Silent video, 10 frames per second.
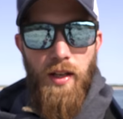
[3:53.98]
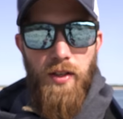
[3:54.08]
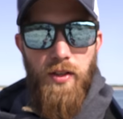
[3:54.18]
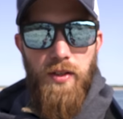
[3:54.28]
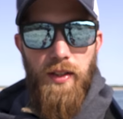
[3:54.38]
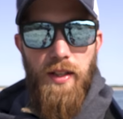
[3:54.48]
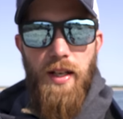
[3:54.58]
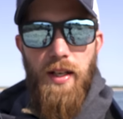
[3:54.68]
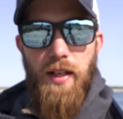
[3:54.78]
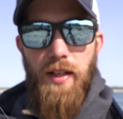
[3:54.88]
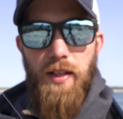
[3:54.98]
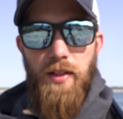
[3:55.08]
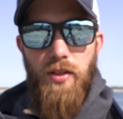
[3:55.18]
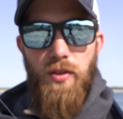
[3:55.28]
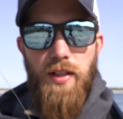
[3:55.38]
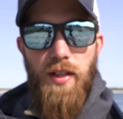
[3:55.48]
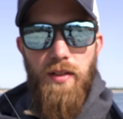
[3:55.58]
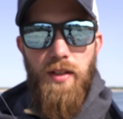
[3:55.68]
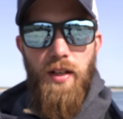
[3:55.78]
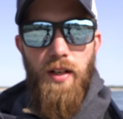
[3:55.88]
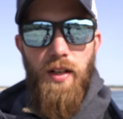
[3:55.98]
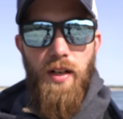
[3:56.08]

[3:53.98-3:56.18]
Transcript: just like that, straight down the center.